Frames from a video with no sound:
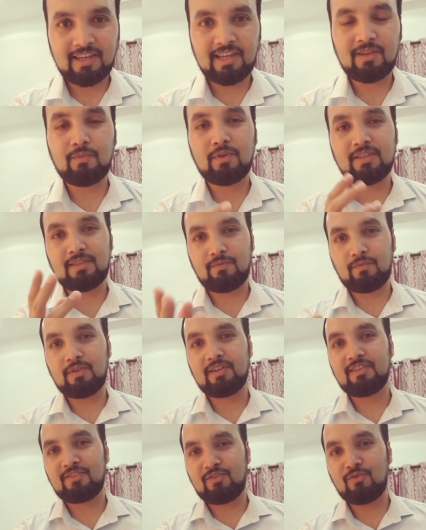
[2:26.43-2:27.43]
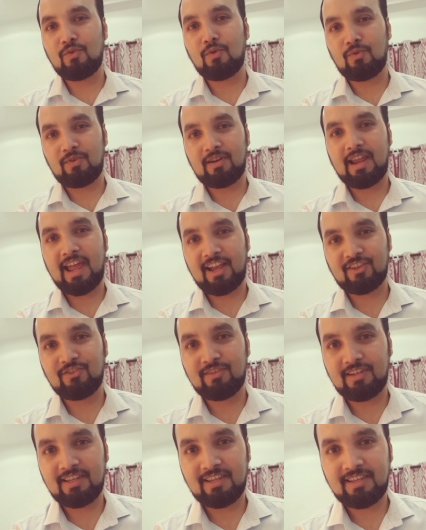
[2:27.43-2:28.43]
It was the first roll
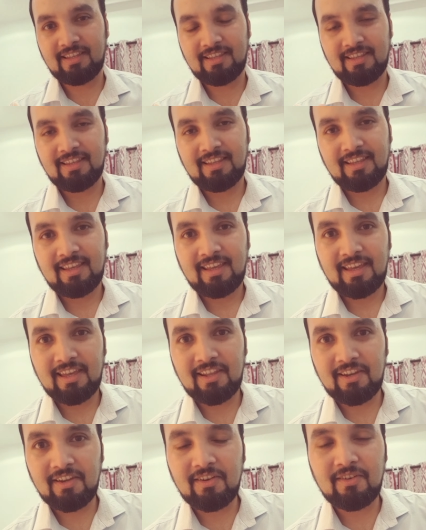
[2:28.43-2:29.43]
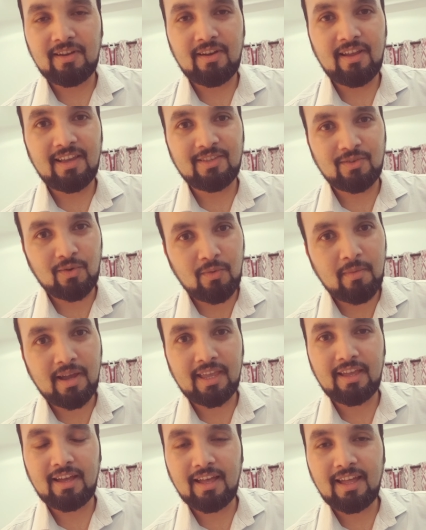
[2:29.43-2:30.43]
actually, and he realized, oh
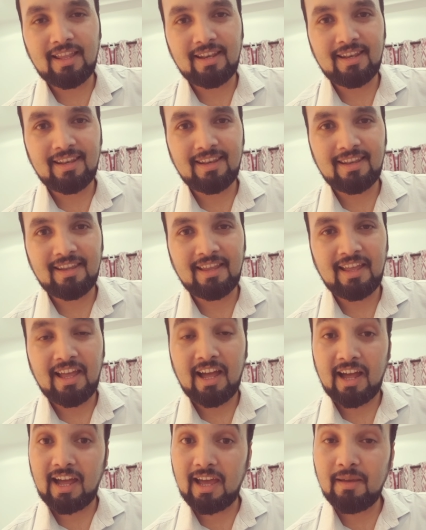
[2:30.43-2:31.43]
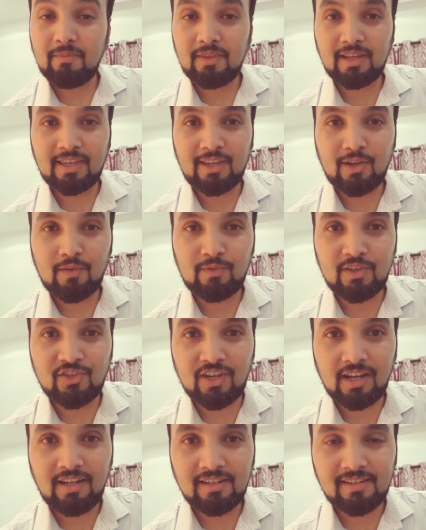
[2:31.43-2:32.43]
my god, I'm the king of the
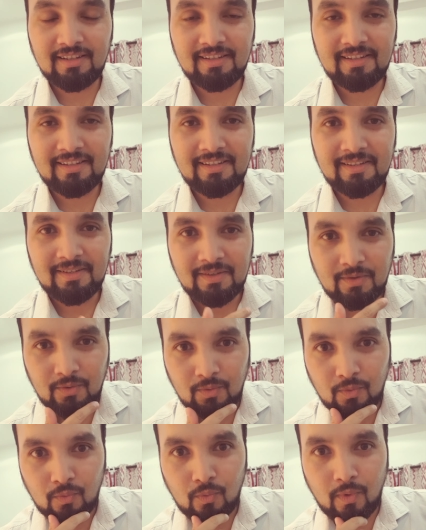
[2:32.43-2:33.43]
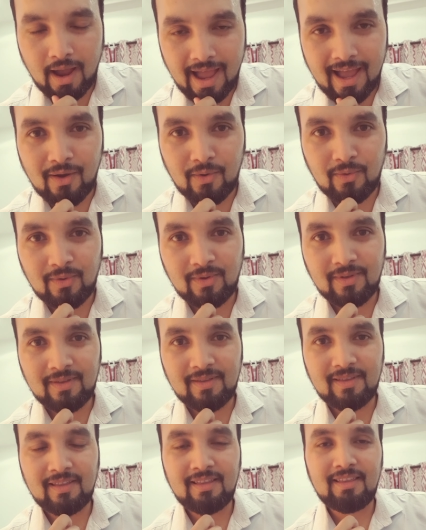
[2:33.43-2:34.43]
jungle. Wow,
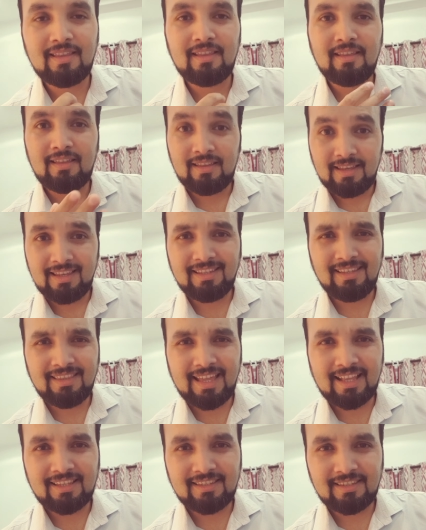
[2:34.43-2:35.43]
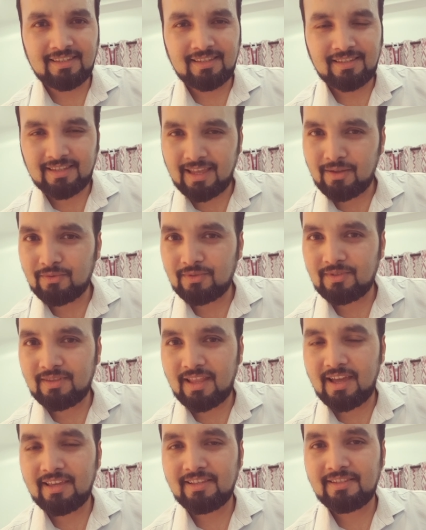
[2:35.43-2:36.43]
isn't that sounds
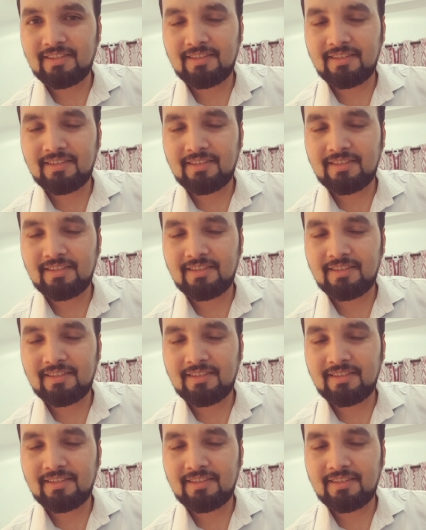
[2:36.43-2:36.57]
nice?